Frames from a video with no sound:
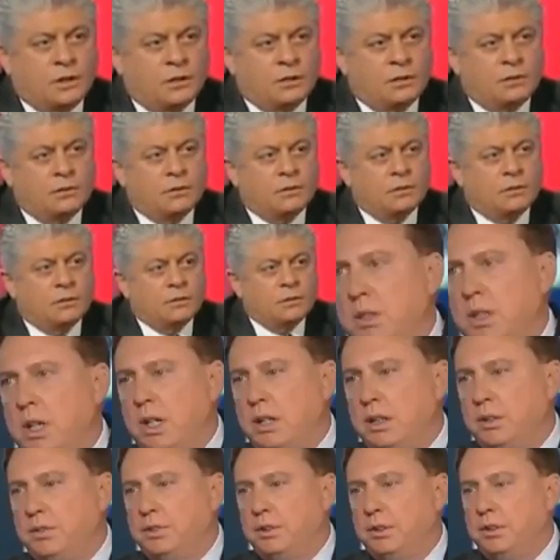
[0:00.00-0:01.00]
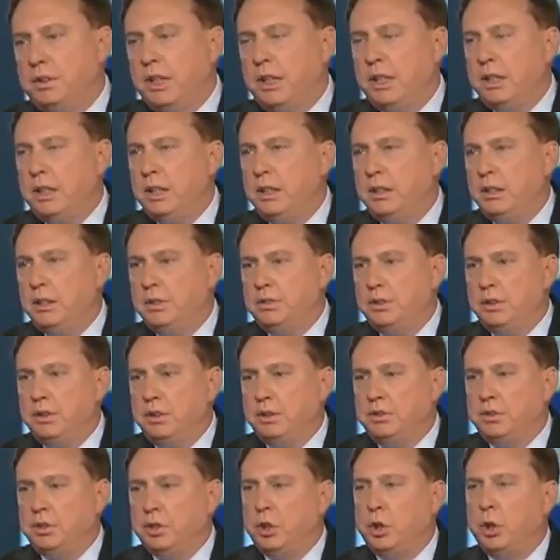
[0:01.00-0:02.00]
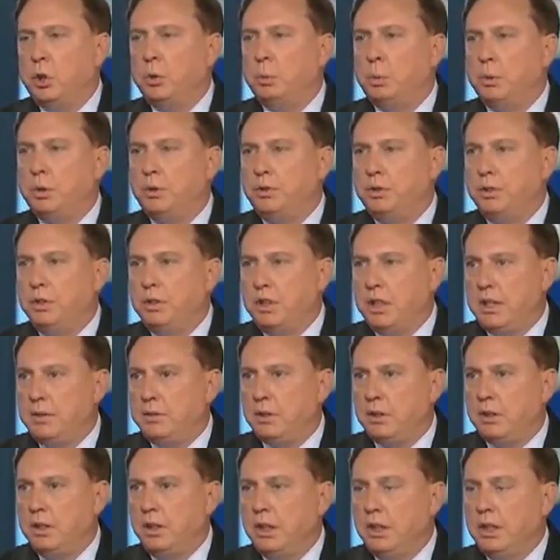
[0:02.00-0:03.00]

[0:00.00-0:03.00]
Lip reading: Oh, absolutely not. It's a dead end. It's a hopeless endeavor.